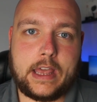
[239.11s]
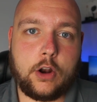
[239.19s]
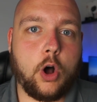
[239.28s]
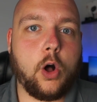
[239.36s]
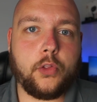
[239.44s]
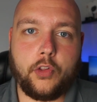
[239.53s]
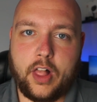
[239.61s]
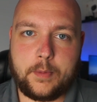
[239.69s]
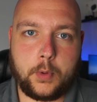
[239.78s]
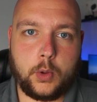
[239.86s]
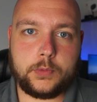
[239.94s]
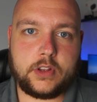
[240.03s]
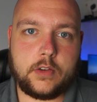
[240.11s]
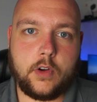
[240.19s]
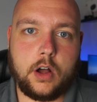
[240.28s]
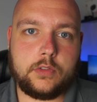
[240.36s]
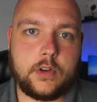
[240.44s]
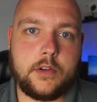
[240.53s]
and all the light bulbs give
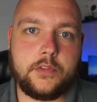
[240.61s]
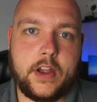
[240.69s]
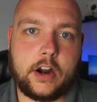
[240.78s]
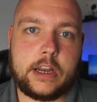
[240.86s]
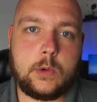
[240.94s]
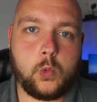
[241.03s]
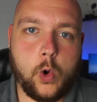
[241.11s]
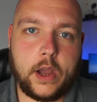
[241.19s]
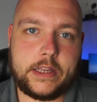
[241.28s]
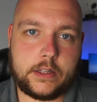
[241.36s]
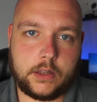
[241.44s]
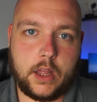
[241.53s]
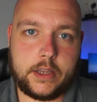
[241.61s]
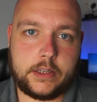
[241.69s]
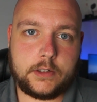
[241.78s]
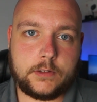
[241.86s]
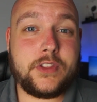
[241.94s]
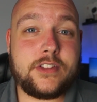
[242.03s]
off a very white light.
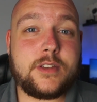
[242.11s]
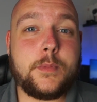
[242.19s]
This